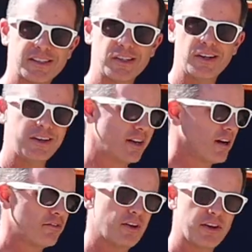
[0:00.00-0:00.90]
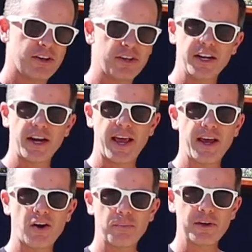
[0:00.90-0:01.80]
isn't good enough. You need an
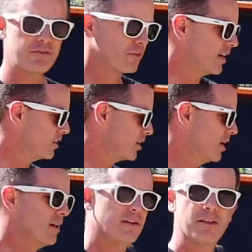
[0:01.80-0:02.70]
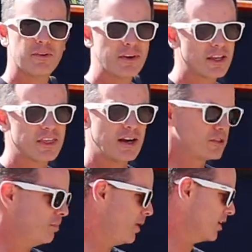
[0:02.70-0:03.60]
ARB fridge. They're like a
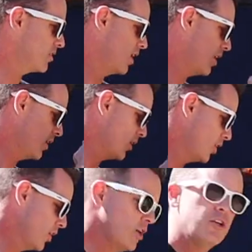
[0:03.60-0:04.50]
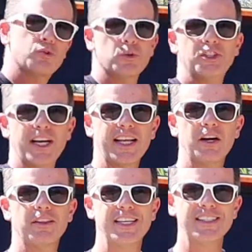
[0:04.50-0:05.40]
thousand bucks. So we're checking
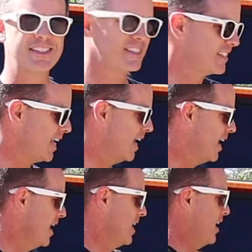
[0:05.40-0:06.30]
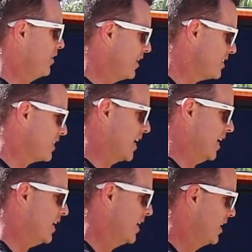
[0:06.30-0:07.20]
out these instead. Now this
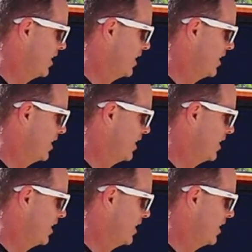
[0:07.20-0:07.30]
thing